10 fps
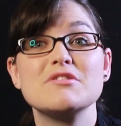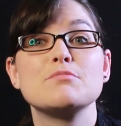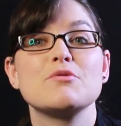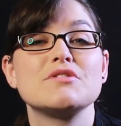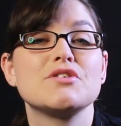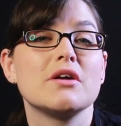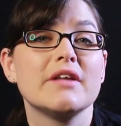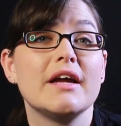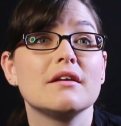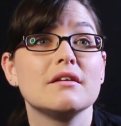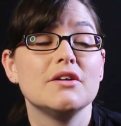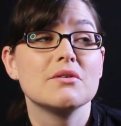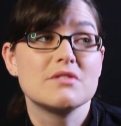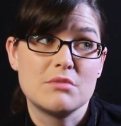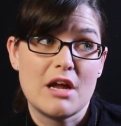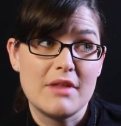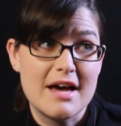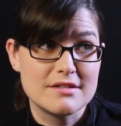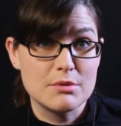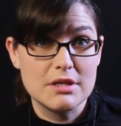it was supposed to start like, you know, sometime
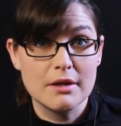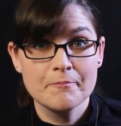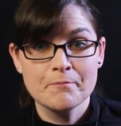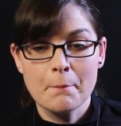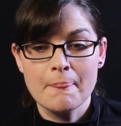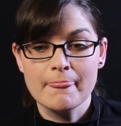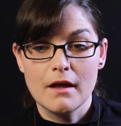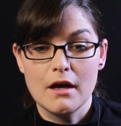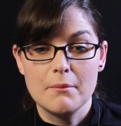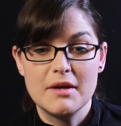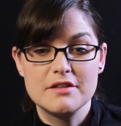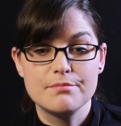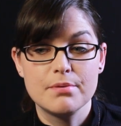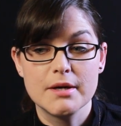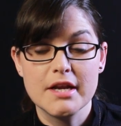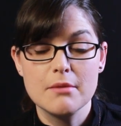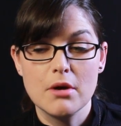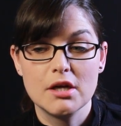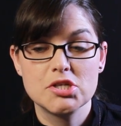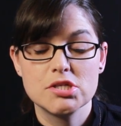last week, um, is pretty
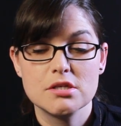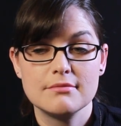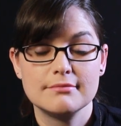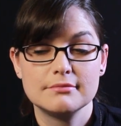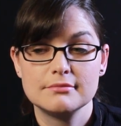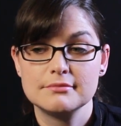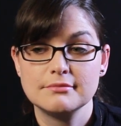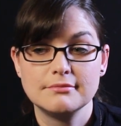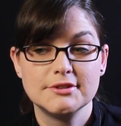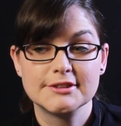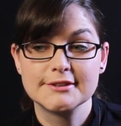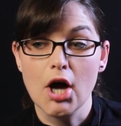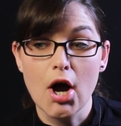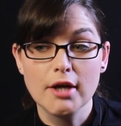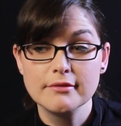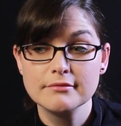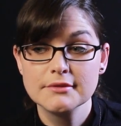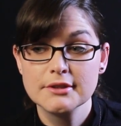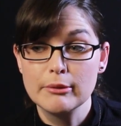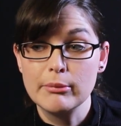much just gone,
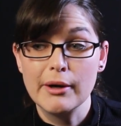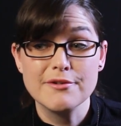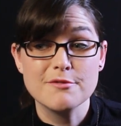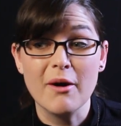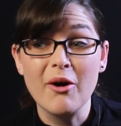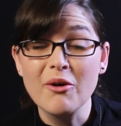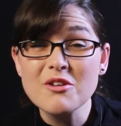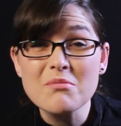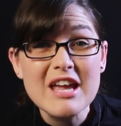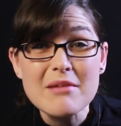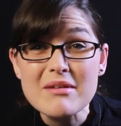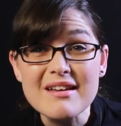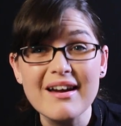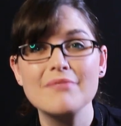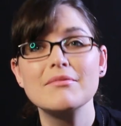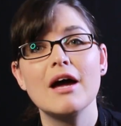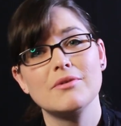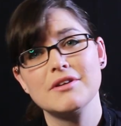postponed maybe? I'm not